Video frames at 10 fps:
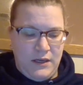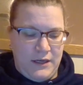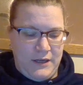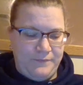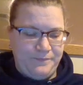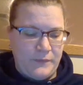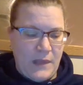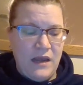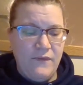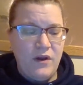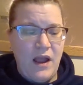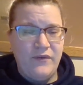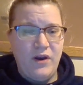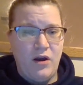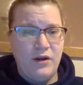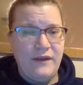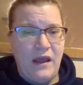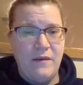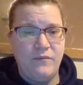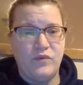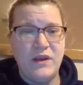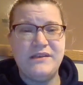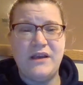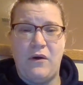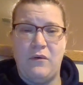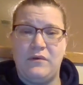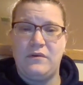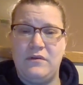And if you're having a hard time, reach out.